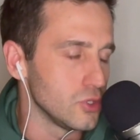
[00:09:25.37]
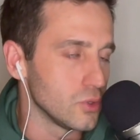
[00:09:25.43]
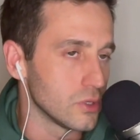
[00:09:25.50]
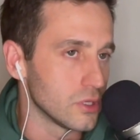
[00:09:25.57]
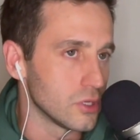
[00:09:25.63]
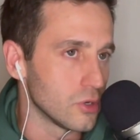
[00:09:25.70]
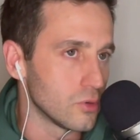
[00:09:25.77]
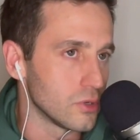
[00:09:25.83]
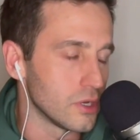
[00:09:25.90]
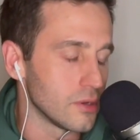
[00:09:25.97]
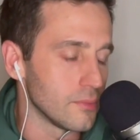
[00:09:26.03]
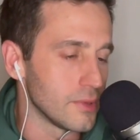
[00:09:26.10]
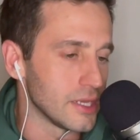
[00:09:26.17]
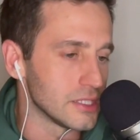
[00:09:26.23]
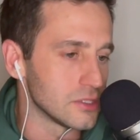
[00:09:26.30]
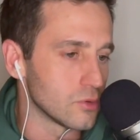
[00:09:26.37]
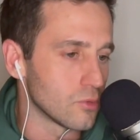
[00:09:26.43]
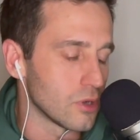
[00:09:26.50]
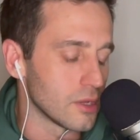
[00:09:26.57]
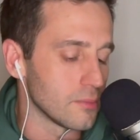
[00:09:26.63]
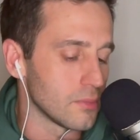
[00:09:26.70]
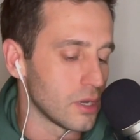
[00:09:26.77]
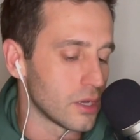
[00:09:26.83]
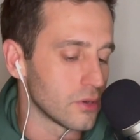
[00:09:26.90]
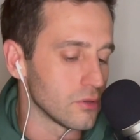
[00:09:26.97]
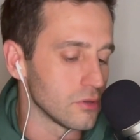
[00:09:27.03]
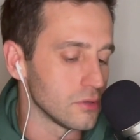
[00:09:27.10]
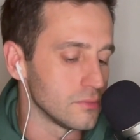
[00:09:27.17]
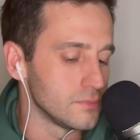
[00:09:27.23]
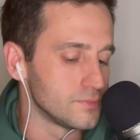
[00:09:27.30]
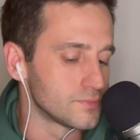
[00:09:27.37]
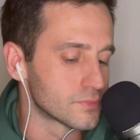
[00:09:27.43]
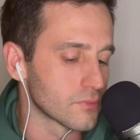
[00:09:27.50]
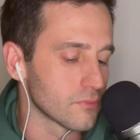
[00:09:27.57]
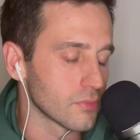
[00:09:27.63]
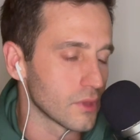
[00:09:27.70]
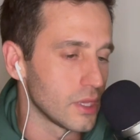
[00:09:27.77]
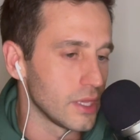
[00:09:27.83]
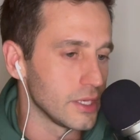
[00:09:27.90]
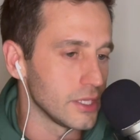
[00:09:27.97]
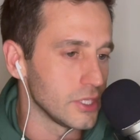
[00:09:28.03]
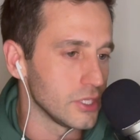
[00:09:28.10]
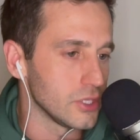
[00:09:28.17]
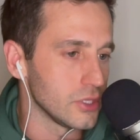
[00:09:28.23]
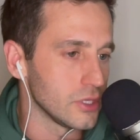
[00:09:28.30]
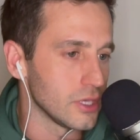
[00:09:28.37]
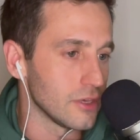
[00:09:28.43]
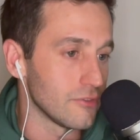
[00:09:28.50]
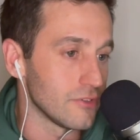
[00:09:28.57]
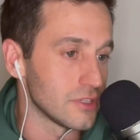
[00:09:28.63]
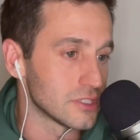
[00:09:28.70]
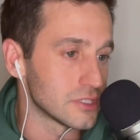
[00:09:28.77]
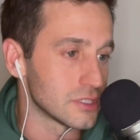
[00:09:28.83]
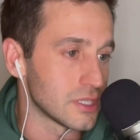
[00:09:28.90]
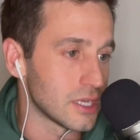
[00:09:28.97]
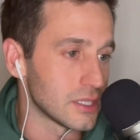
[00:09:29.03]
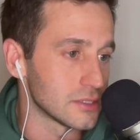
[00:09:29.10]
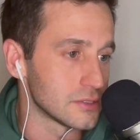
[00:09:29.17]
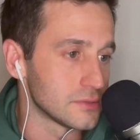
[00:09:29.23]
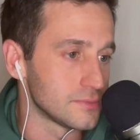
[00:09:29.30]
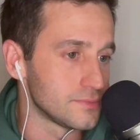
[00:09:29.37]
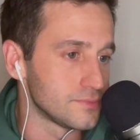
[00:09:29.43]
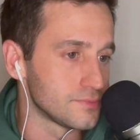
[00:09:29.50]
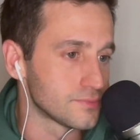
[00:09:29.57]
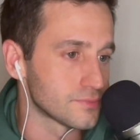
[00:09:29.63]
you can own an amazing wine bottle, and if it's not